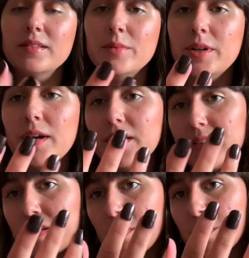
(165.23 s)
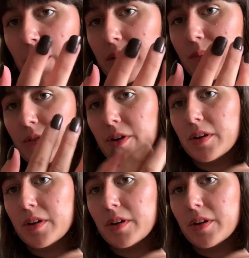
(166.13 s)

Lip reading: whatnot because I've been wearing them for